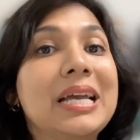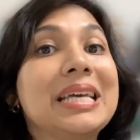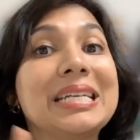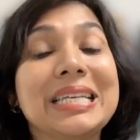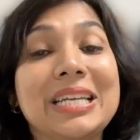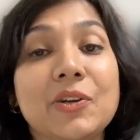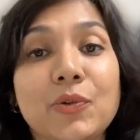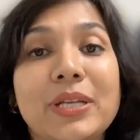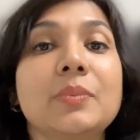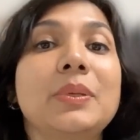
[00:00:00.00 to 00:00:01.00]
That's
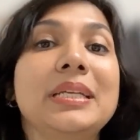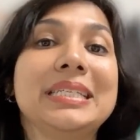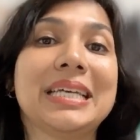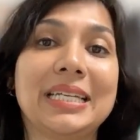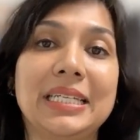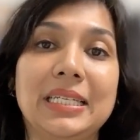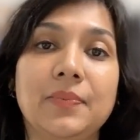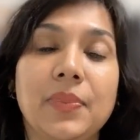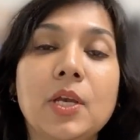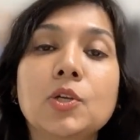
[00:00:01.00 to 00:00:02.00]
incredibly tiny.
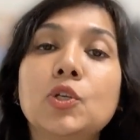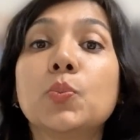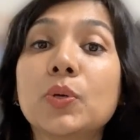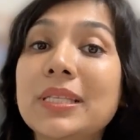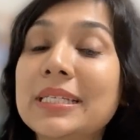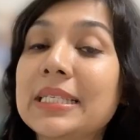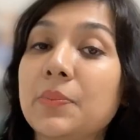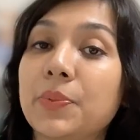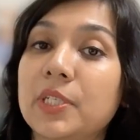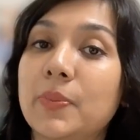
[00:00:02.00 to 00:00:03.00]
To put this in
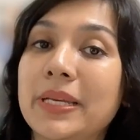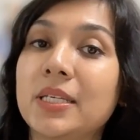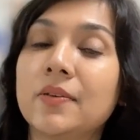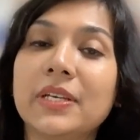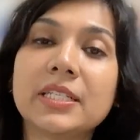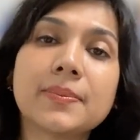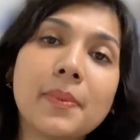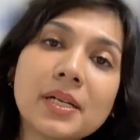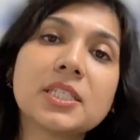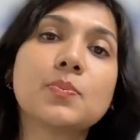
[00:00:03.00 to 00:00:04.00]
perspective, it's
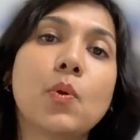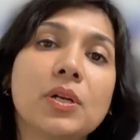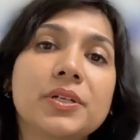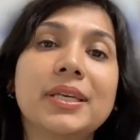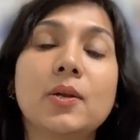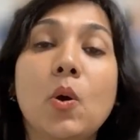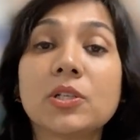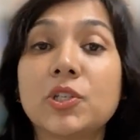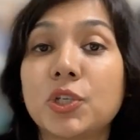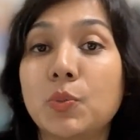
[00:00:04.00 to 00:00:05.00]
much smaller than
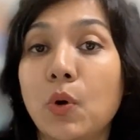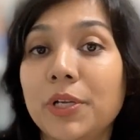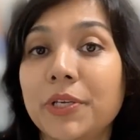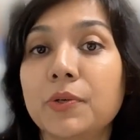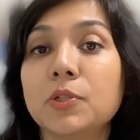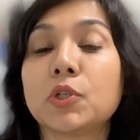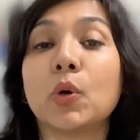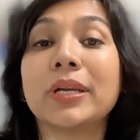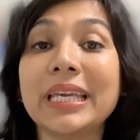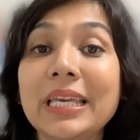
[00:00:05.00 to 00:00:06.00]
oxygen molecules
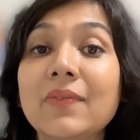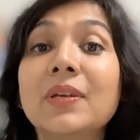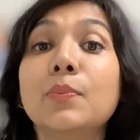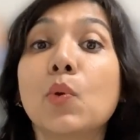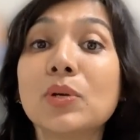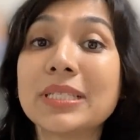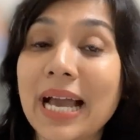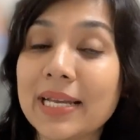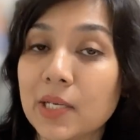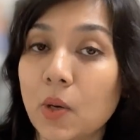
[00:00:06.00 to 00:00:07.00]
or even most
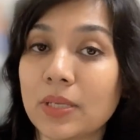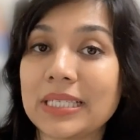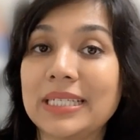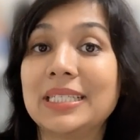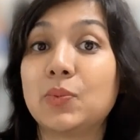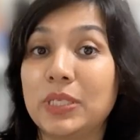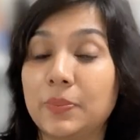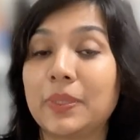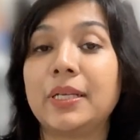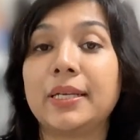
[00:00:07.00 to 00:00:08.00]
antioxidants we
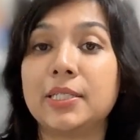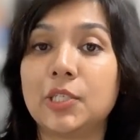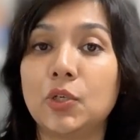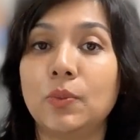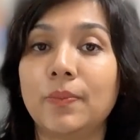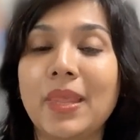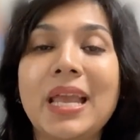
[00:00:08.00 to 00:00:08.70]
typically consume.